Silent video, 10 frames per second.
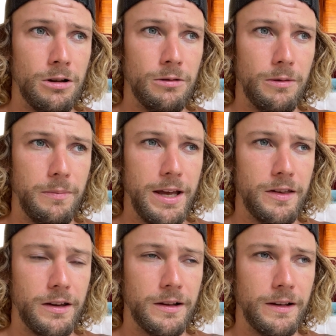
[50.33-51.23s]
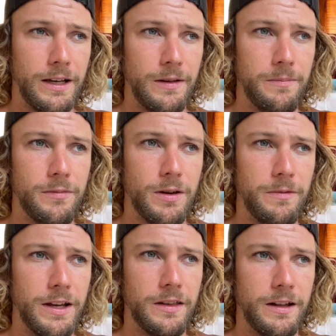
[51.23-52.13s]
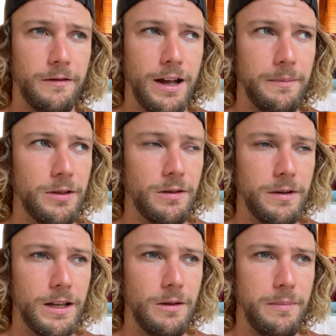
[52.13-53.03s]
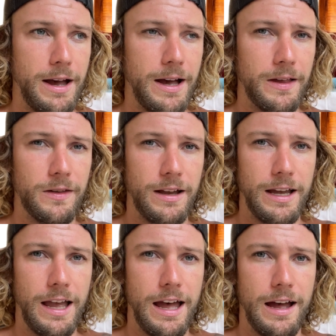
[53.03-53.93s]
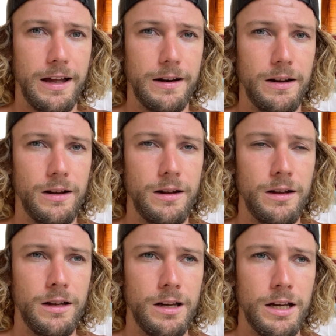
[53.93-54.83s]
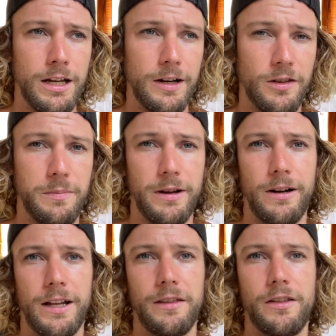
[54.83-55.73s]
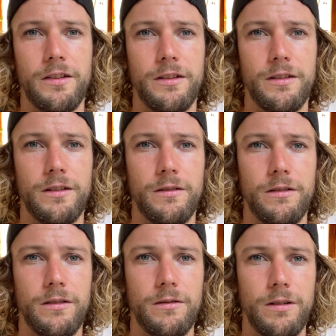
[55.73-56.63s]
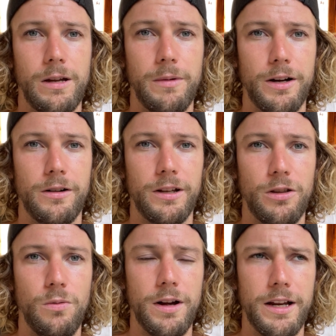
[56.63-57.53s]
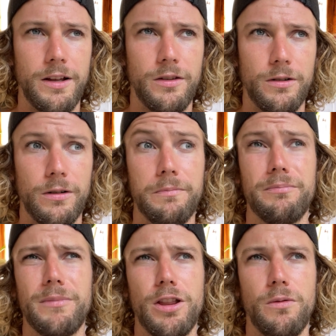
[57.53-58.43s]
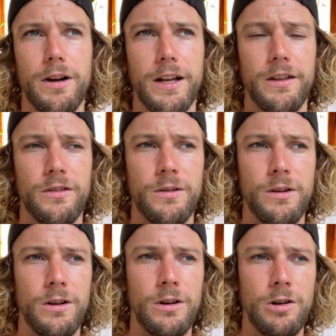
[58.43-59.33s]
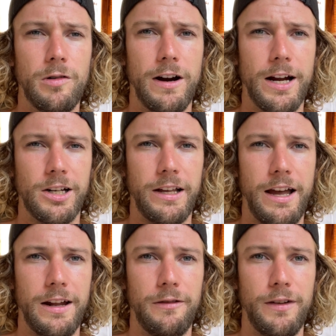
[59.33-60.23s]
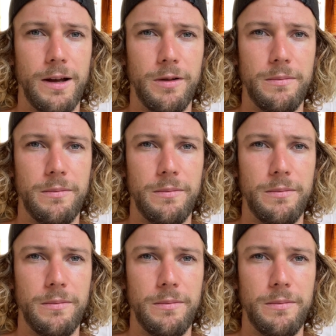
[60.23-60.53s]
But basically, some things that have happened to me in the past, I had an experience in my early 20s or mid 20s where I actually had a family